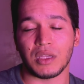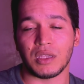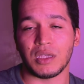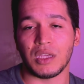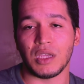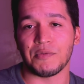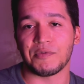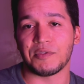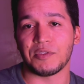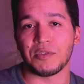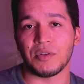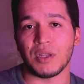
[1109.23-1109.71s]

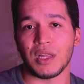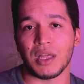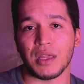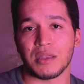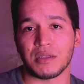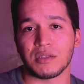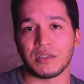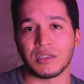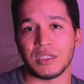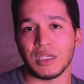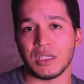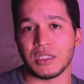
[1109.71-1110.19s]
gives you like
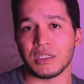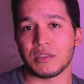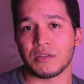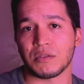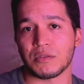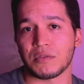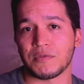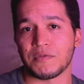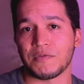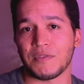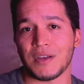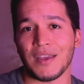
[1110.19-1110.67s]
6
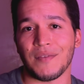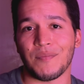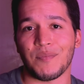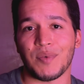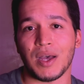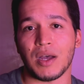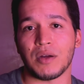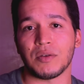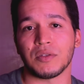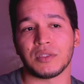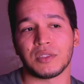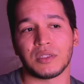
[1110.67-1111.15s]
or 5
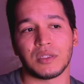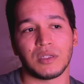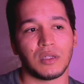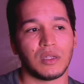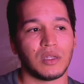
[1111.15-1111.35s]
pounds